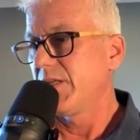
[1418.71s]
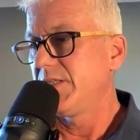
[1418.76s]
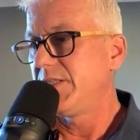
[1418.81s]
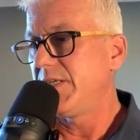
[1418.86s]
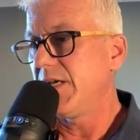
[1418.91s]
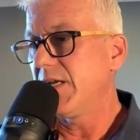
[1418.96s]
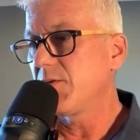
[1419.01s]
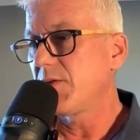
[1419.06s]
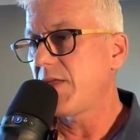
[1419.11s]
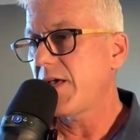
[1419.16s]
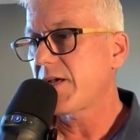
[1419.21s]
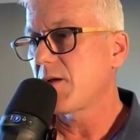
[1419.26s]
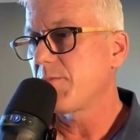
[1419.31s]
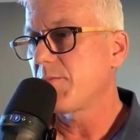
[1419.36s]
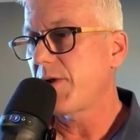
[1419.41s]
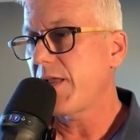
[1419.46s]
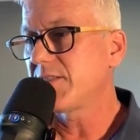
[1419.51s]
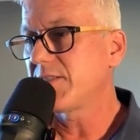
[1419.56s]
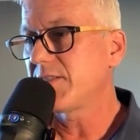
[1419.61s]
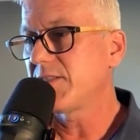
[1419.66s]
dealing with that
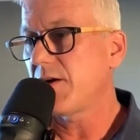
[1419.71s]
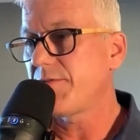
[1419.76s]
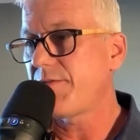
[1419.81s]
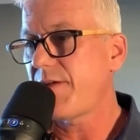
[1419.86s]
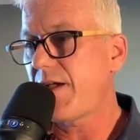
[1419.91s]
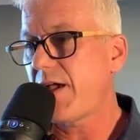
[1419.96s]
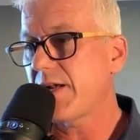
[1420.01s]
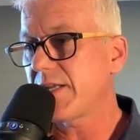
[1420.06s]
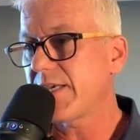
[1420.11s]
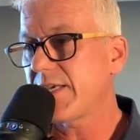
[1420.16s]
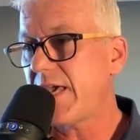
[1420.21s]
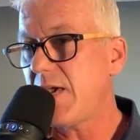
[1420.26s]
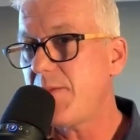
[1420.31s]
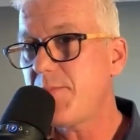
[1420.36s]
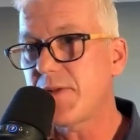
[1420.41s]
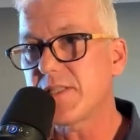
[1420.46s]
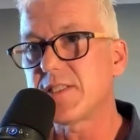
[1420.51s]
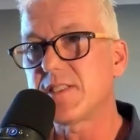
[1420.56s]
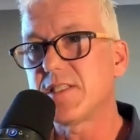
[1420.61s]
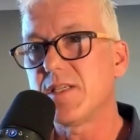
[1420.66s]
complexity, I found,
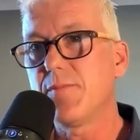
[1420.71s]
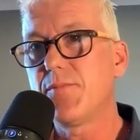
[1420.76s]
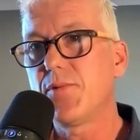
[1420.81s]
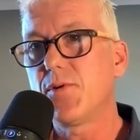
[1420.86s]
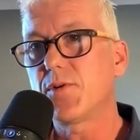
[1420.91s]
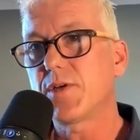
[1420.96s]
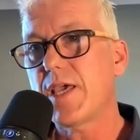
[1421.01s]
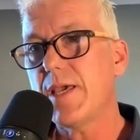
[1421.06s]
keep it simple,